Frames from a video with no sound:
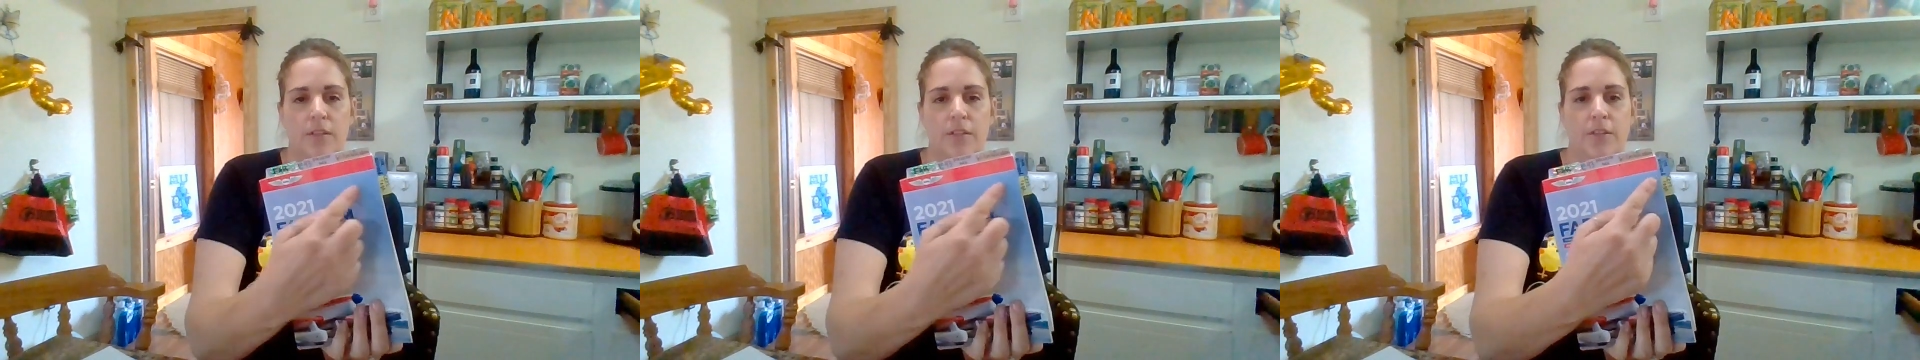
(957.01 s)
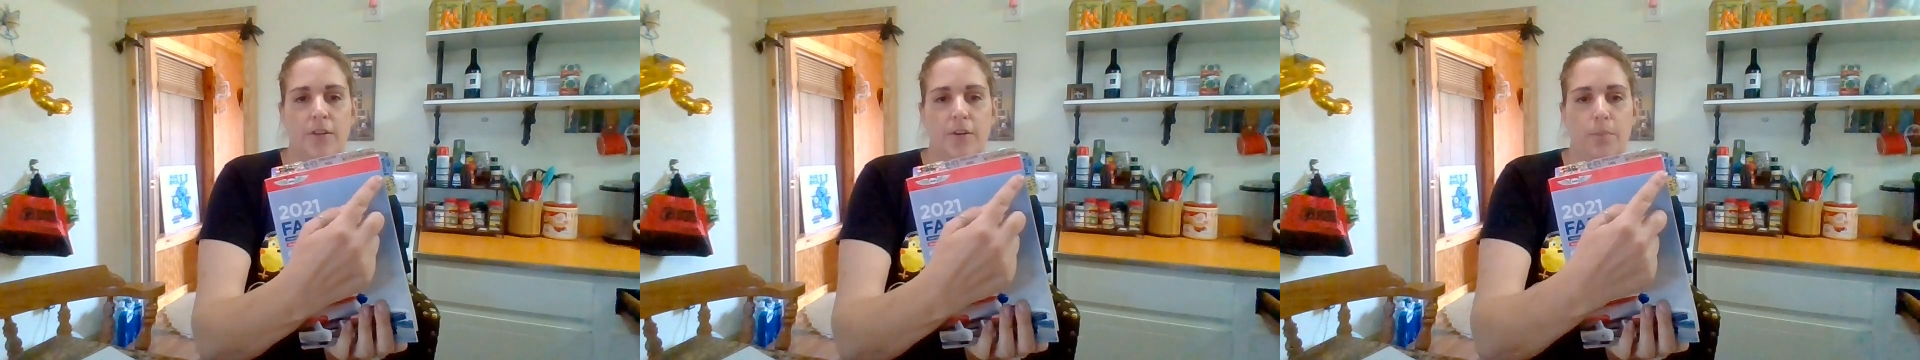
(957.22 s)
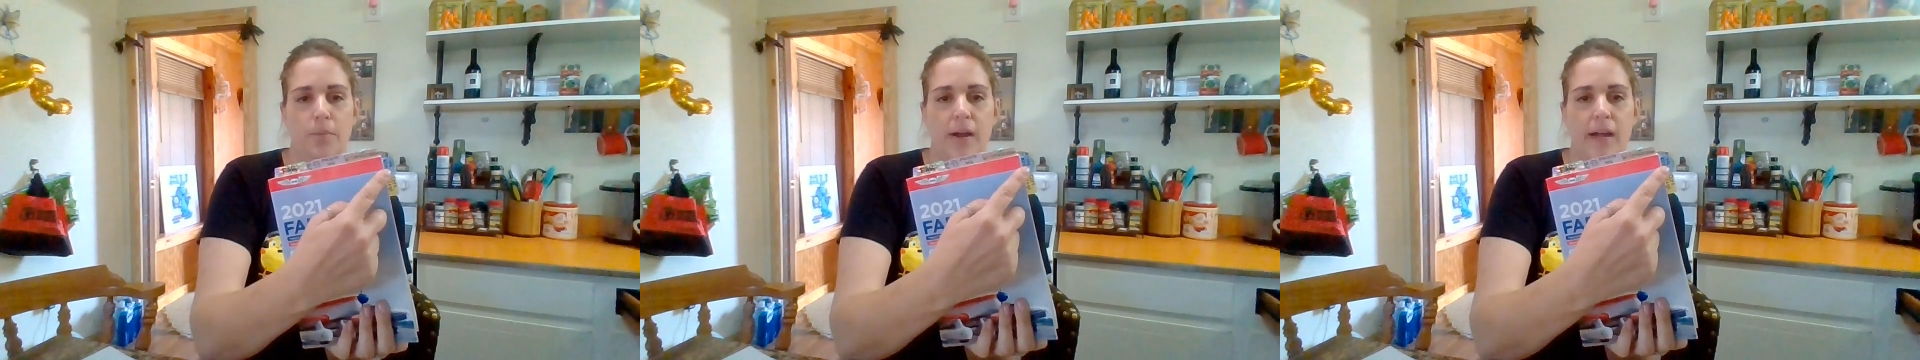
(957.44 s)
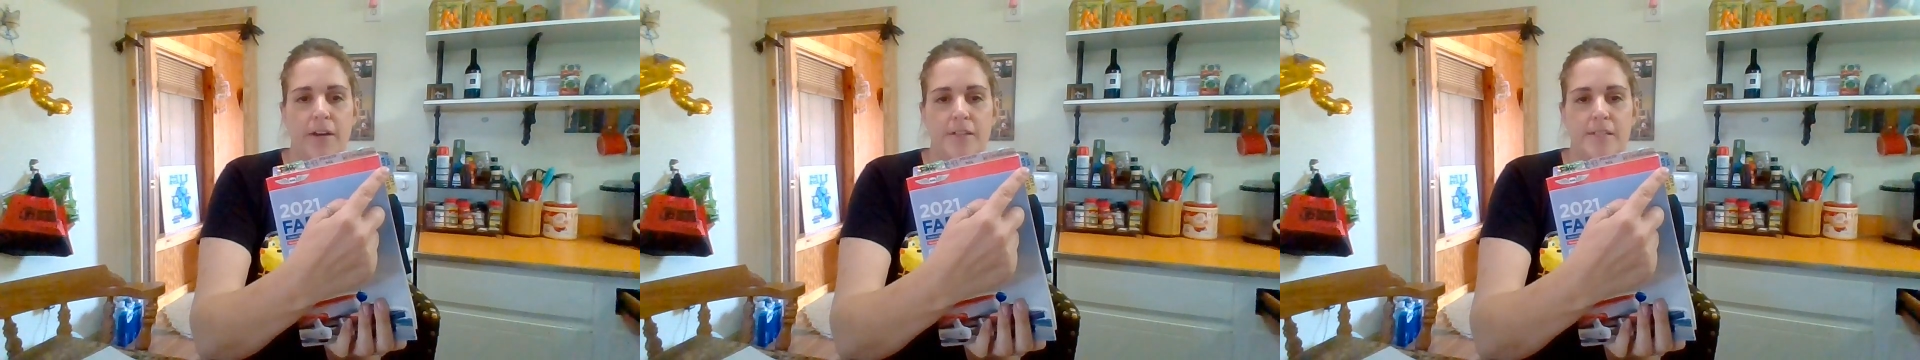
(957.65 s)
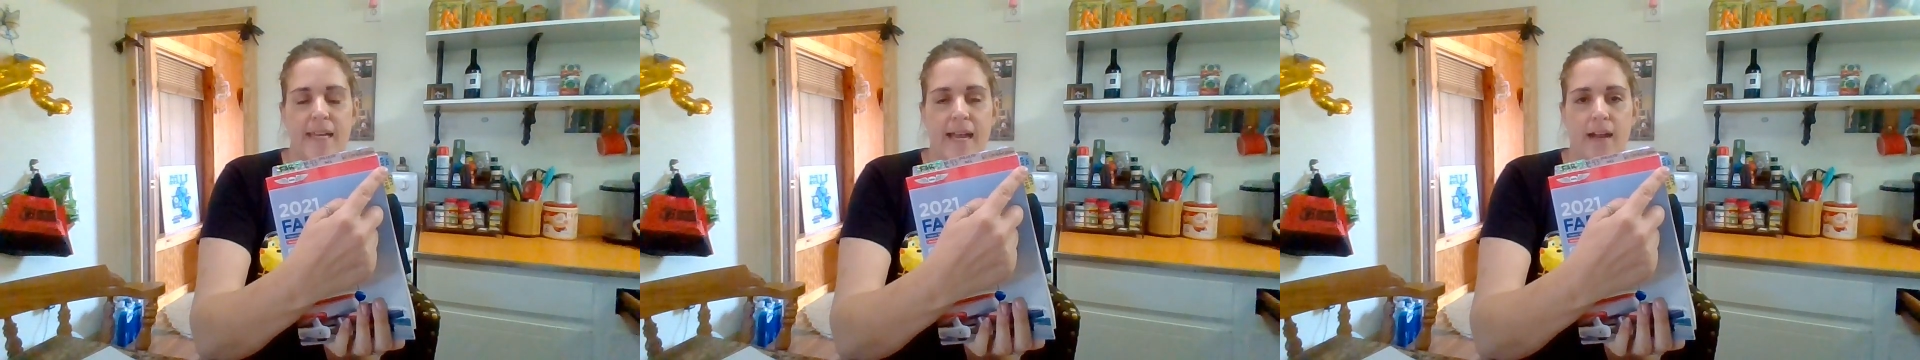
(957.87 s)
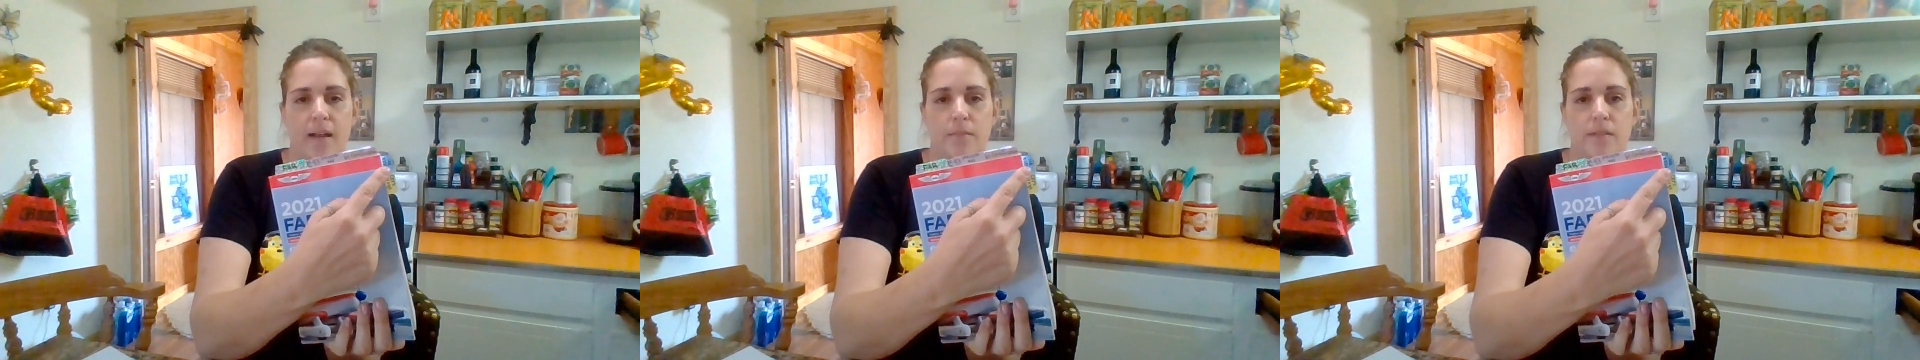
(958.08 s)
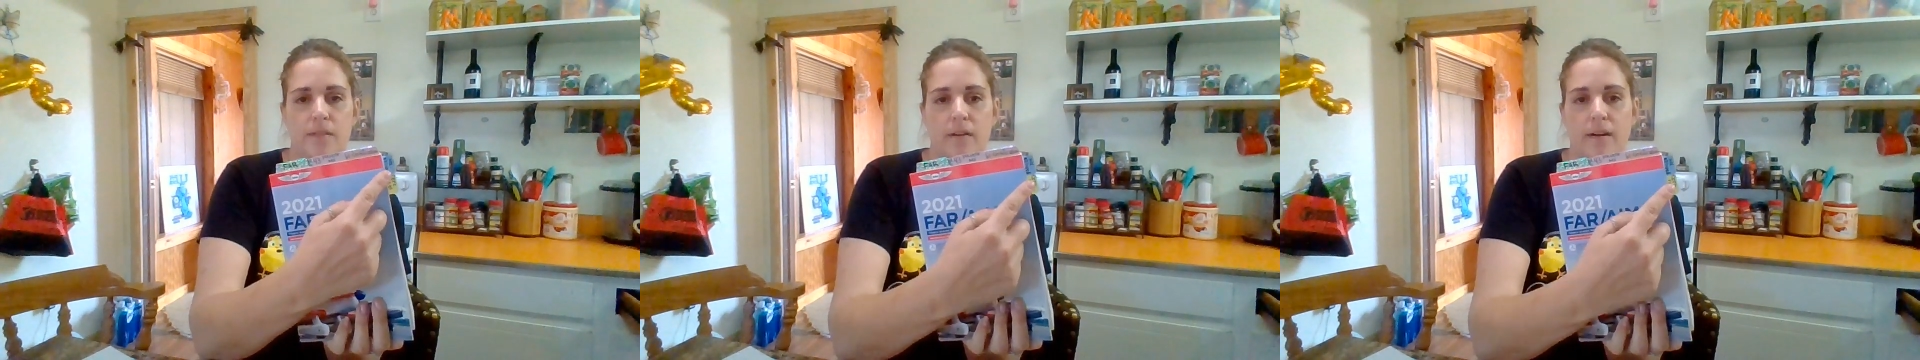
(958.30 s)
your prior
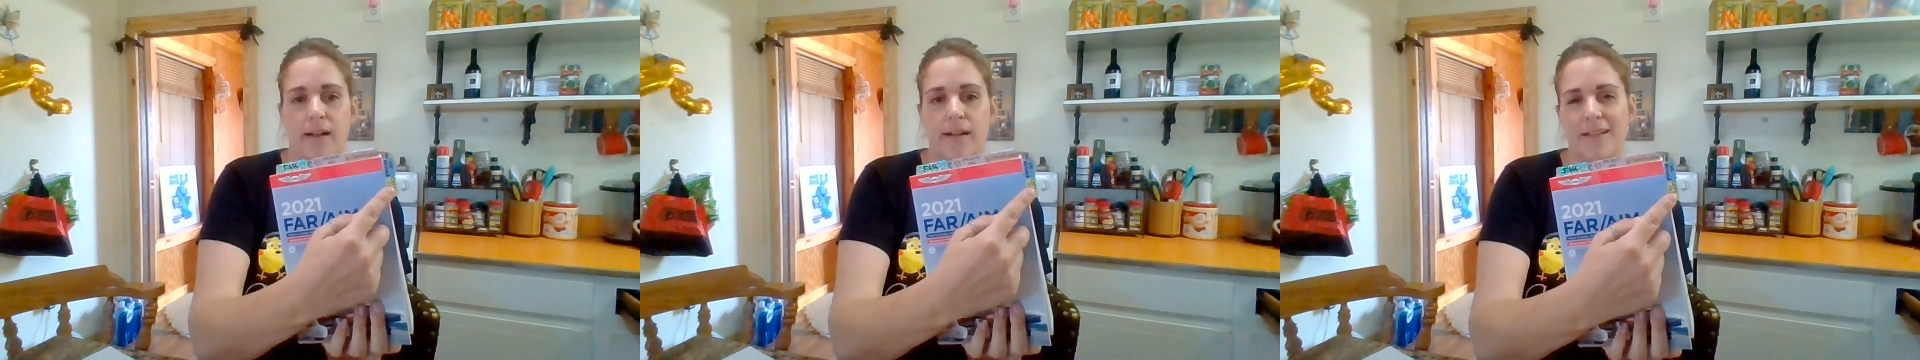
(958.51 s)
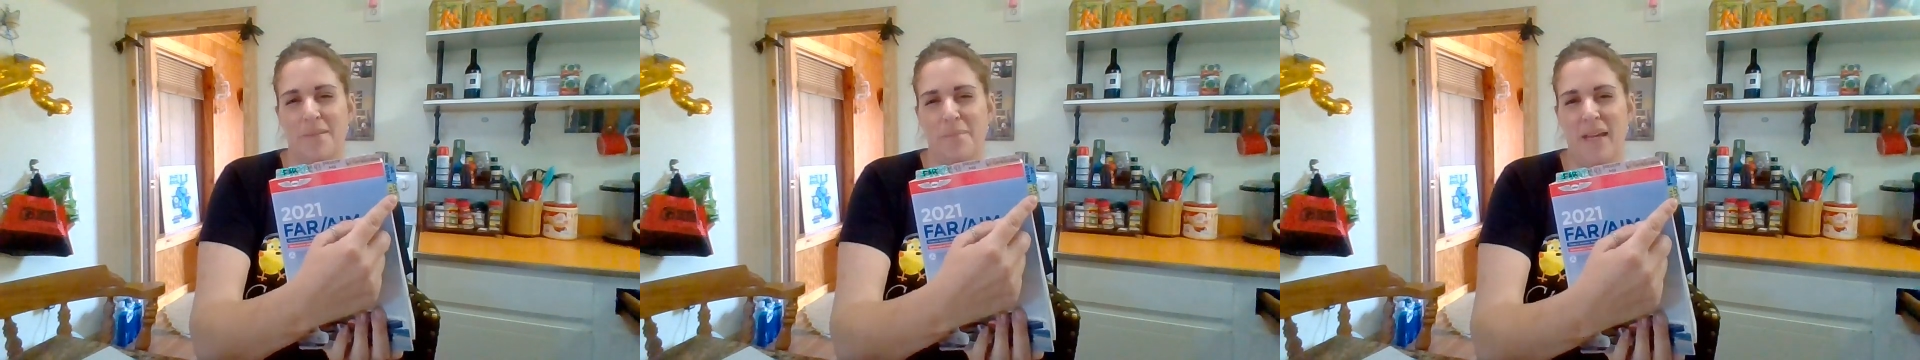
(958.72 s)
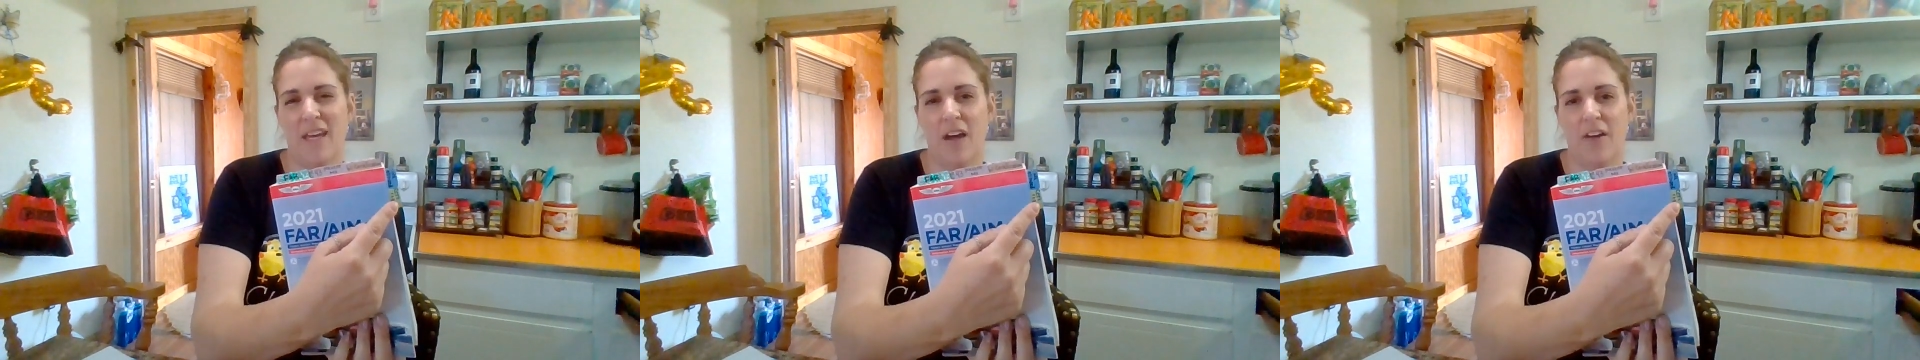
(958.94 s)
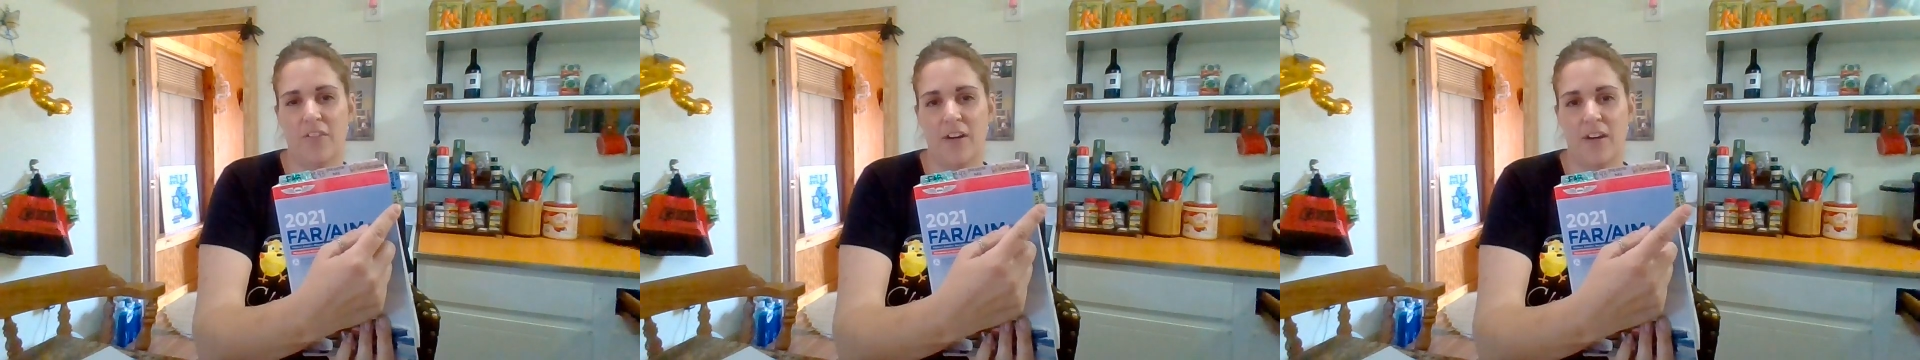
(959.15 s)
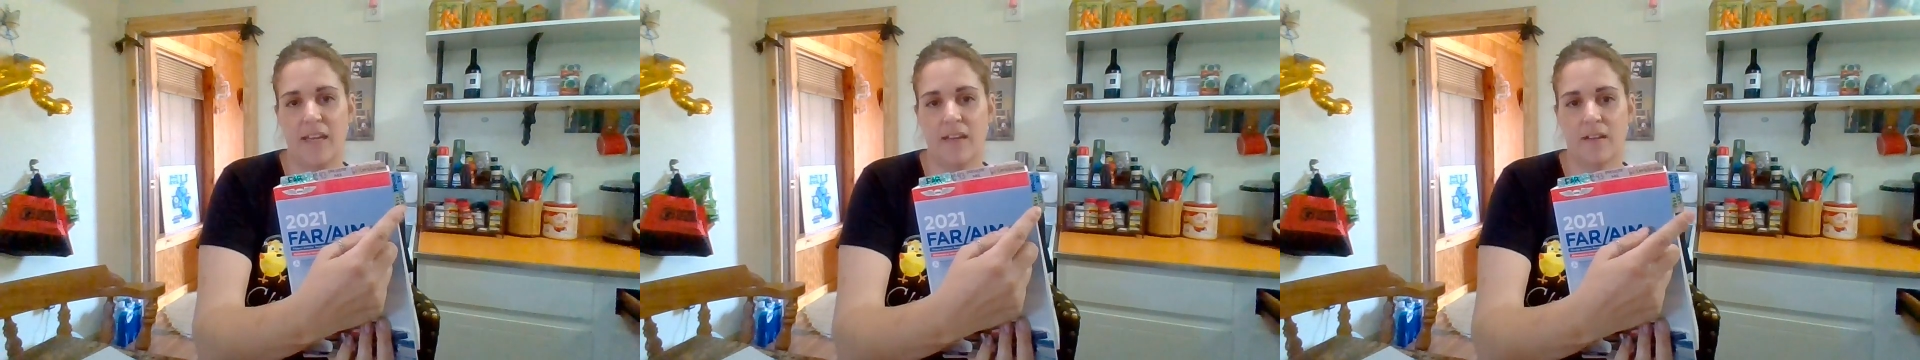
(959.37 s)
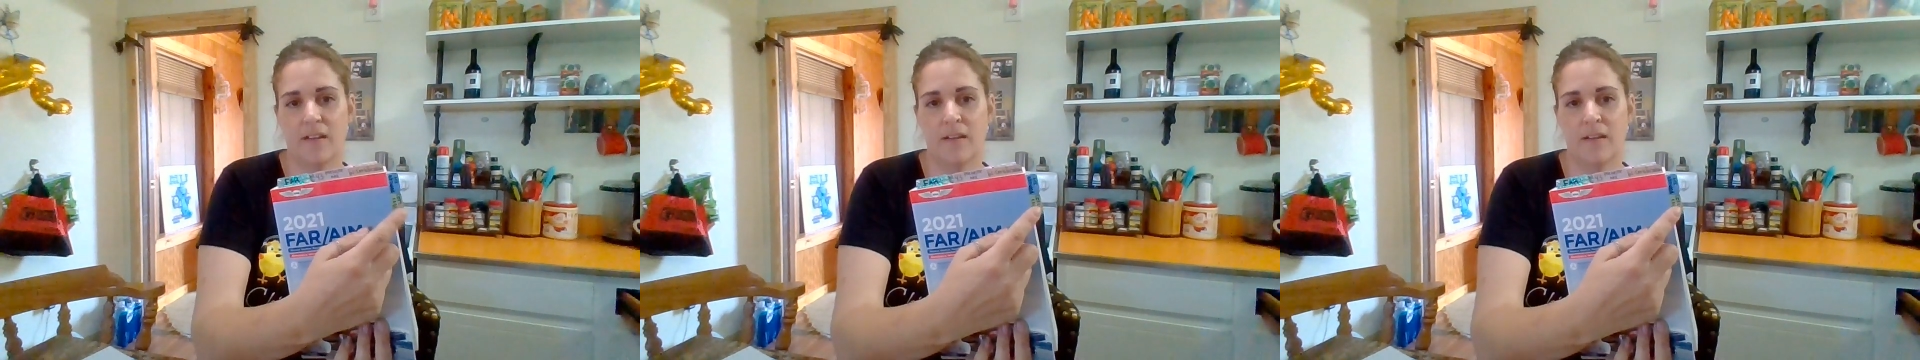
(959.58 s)
tabs are not going to be covering